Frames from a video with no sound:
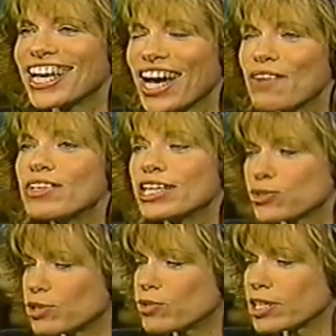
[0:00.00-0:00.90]
I mean,
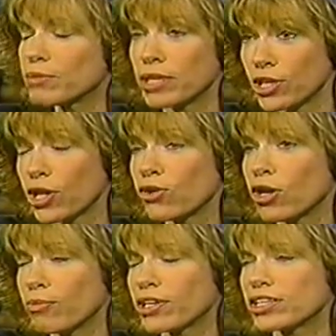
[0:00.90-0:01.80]
this would really be a
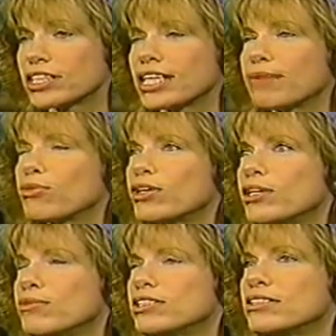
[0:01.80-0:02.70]
no-no, because at that point
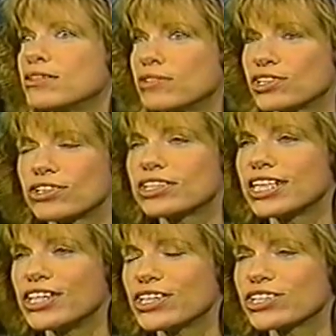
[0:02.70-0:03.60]
he was
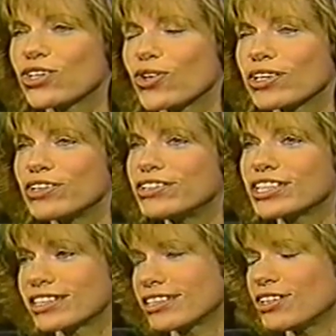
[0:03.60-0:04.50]
13 years old, and
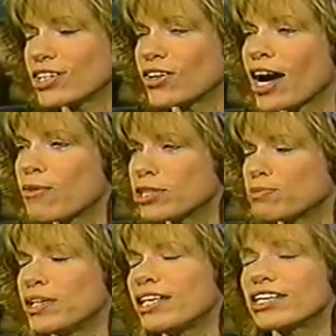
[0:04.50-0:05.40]
you know, I was
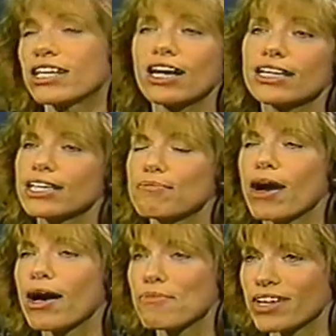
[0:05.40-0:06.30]
being the cuddly
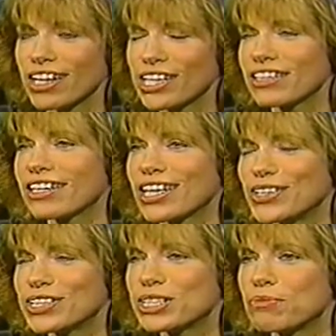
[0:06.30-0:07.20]
mom that I
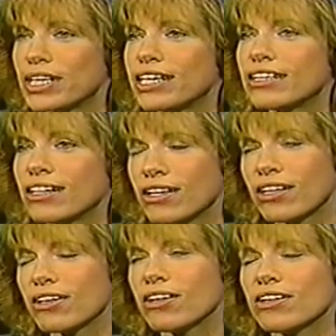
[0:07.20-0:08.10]
used to be
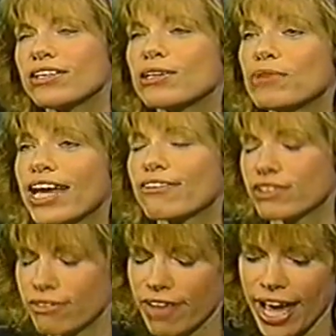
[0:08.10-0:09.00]
a little bit
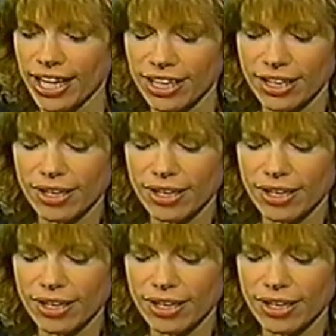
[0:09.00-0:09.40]
after the fact.